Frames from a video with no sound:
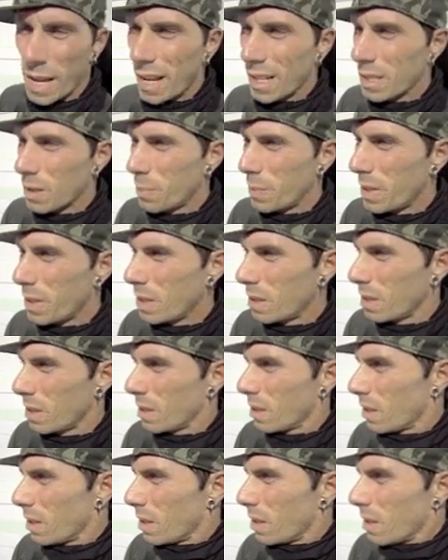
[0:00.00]
asked me
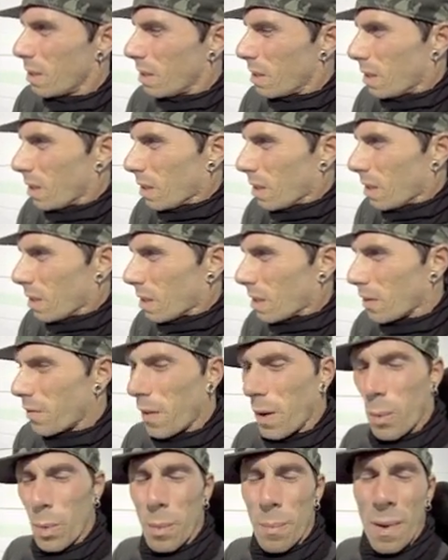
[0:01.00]

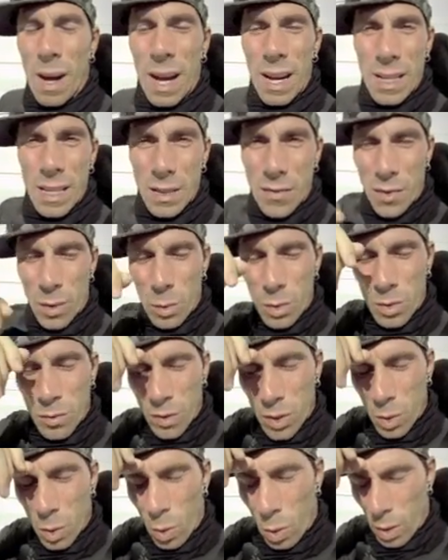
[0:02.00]
if I would mind if it was
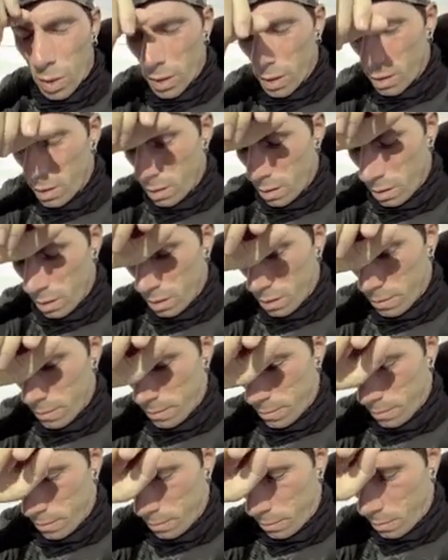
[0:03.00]
recorded.
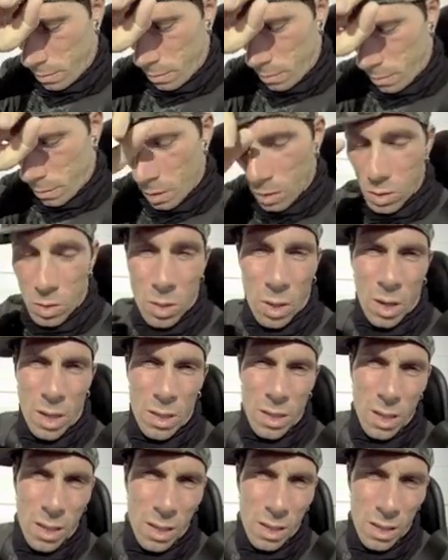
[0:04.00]
So I
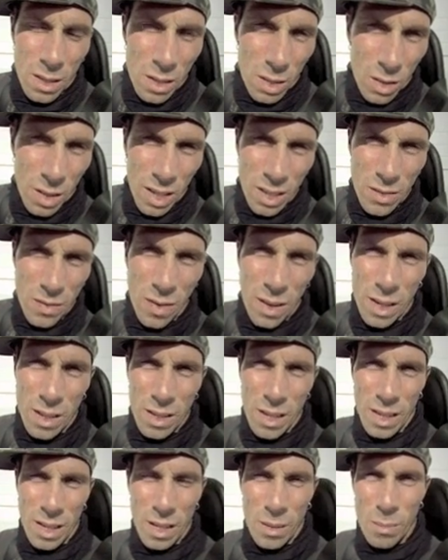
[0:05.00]
said, you know, that's
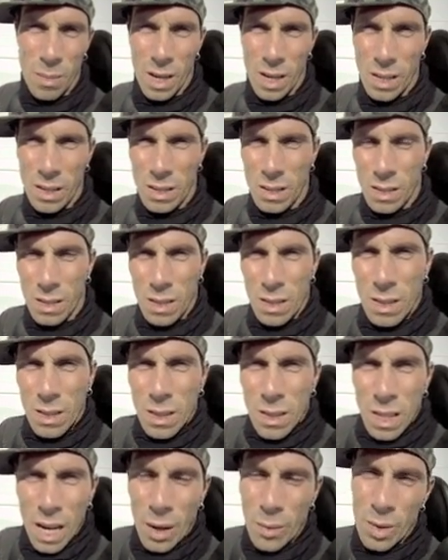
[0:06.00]
fine. I didn't mind.
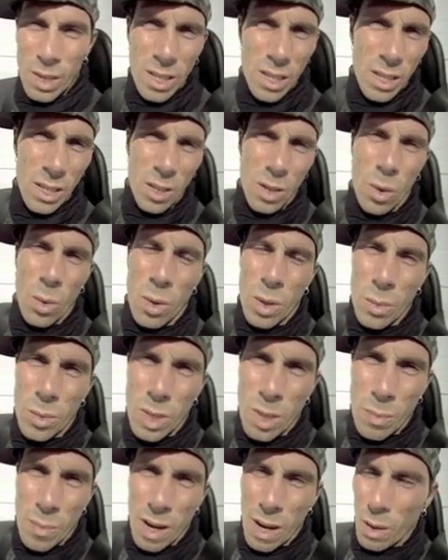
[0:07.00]
I really didn't know what it
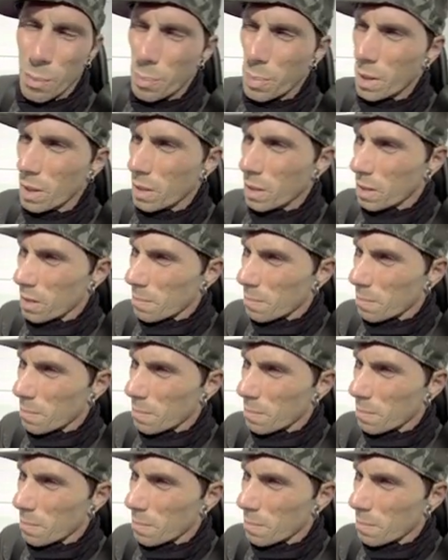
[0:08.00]
was about, but